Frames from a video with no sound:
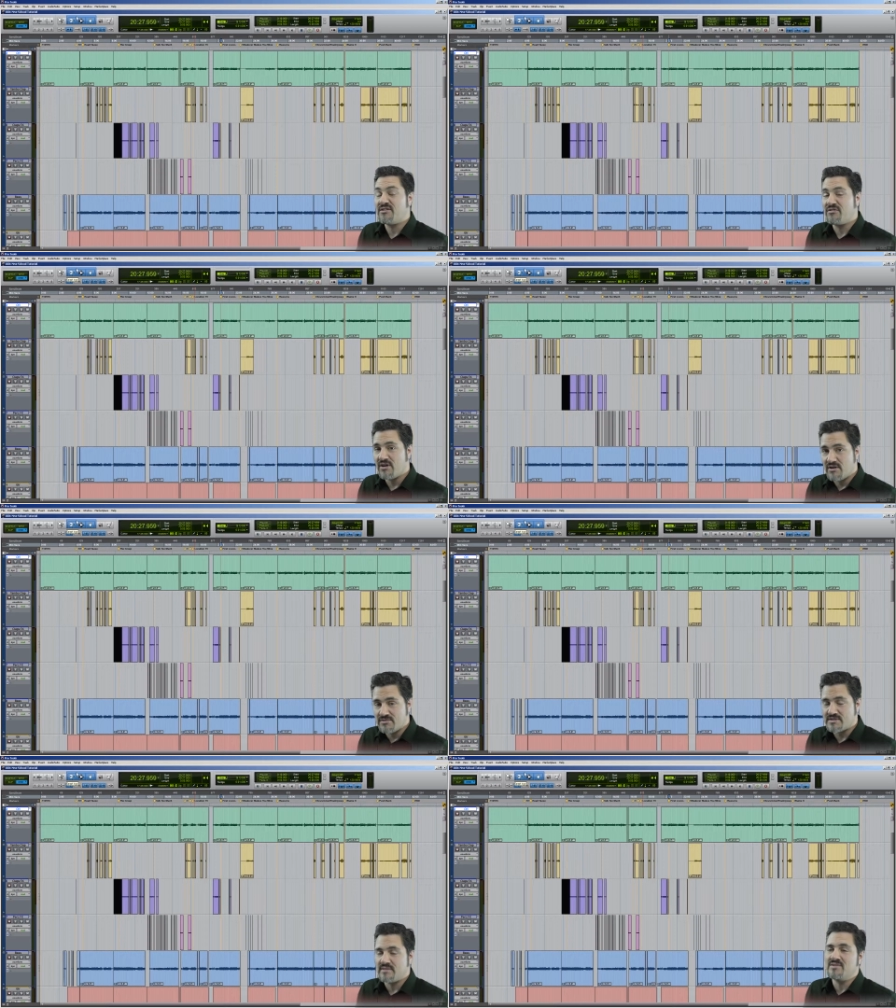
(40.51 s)

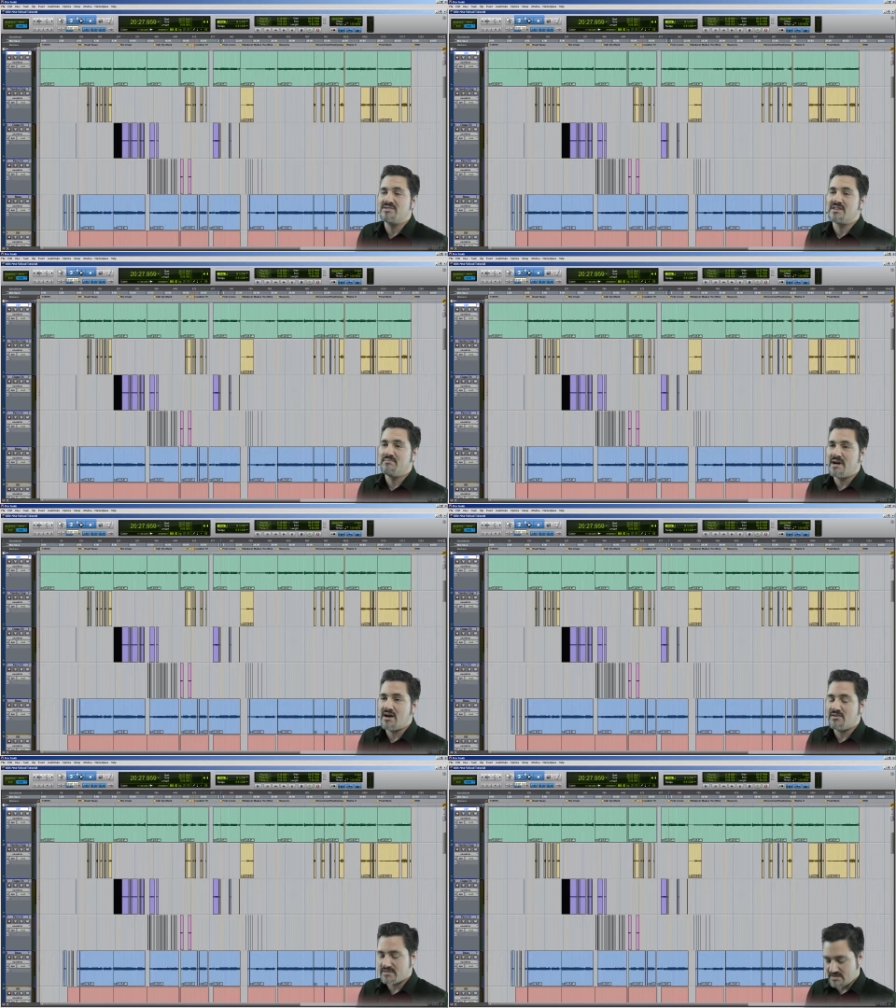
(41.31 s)
Gross, I'm using the
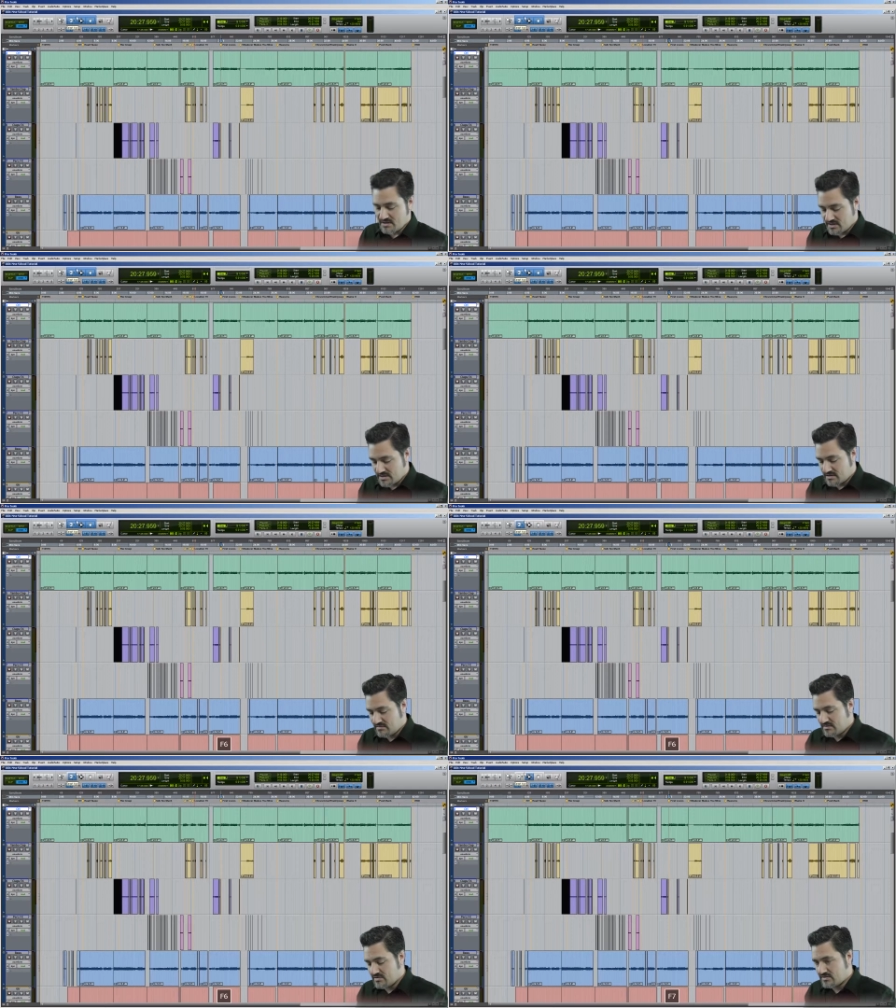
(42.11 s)
mouse, ugh,
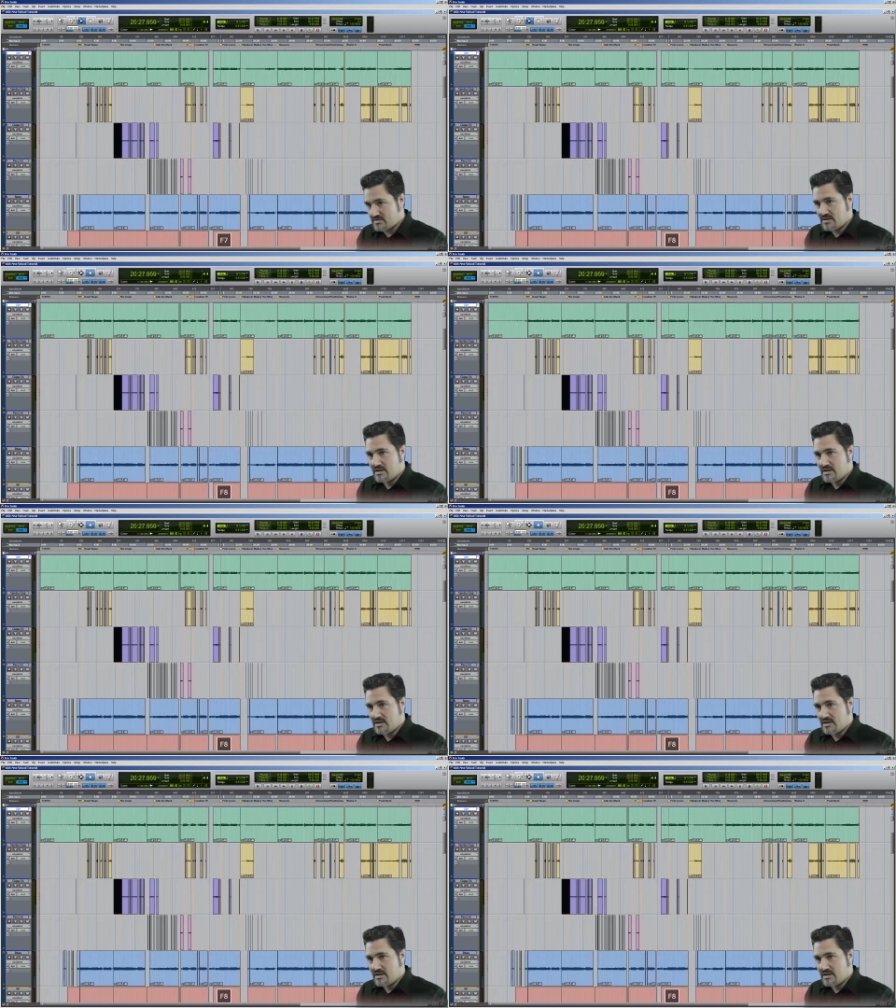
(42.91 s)
gross.